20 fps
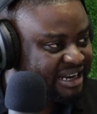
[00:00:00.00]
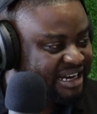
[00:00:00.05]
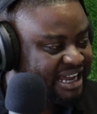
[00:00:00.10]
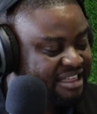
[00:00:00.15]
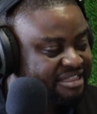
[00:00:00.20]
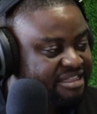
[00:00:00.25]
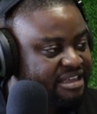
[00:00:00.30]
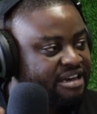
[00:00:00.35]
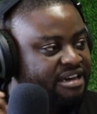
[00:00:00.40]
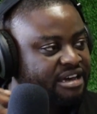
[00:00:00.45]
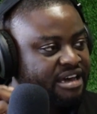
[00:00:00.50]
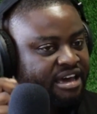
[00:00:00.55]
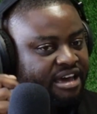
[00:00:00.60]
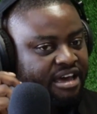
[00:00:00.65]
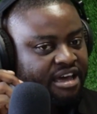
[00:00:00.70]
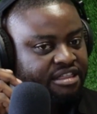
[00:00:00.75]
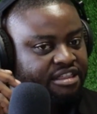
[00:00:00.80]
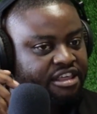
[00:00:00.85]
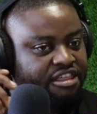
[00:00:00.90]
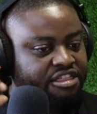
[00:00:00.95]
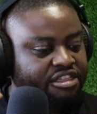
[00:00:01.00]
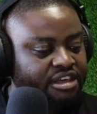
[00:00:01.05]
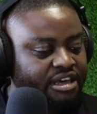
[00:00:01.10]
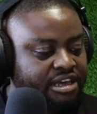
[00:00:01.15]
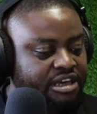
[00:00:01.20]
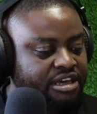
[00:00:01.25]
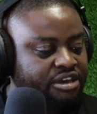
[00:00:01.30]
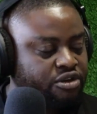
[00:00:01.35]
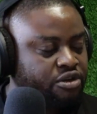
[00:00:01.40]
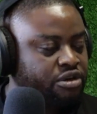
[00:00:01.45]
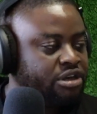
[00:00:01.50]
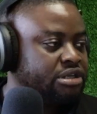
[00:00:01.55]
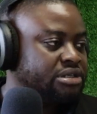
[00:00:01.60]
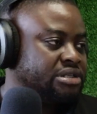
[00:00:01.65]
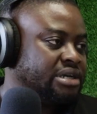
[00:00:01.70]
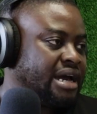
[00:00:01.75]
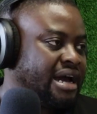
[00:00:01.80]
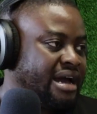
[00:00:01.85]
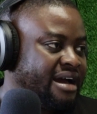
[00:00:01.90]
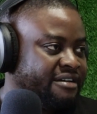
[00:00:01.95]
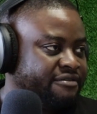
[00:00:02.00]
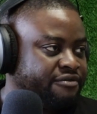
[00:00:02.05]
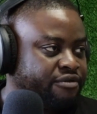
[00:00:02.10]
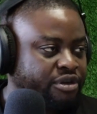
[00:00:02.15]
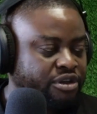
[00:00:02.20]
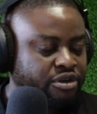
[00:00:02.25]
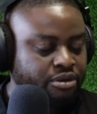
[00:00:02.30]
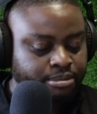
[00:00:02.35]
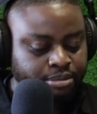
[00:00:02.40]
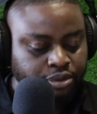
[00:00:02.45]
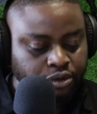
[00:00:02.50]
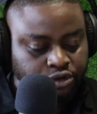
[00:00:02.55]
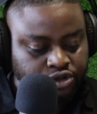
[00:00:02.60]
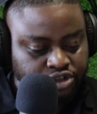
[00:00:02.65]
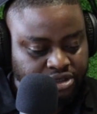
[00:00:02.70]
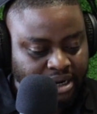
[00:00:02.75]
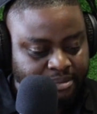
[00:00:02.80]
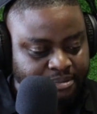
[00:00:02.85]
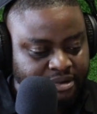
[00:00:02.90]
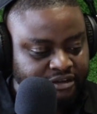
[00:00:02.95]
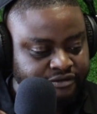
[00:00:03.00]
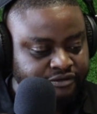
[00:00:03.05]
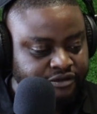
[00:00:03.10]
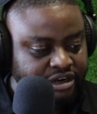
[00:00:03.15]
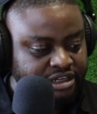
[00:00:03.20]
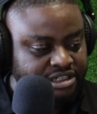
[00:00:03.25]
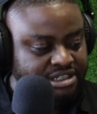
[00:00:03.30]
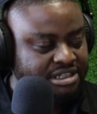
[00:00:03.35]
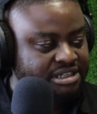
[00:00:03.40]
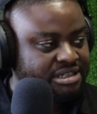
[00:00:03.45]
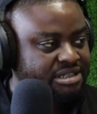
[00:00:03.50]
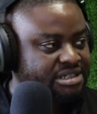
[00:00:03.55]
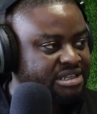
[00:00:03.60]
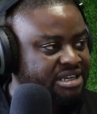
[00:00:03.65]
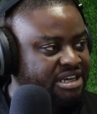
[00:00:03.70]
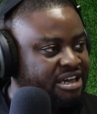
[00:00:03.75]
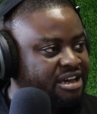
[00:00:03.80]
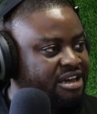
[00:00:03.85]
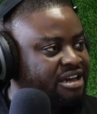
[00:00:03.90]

And I think the thinking you need to have when you're bootstrapping versus